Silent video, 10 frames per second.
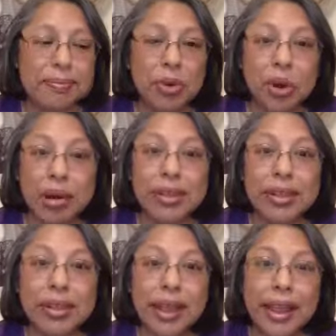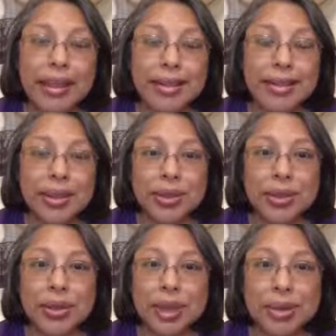grounded and
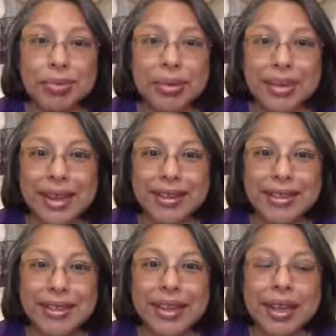centered and protected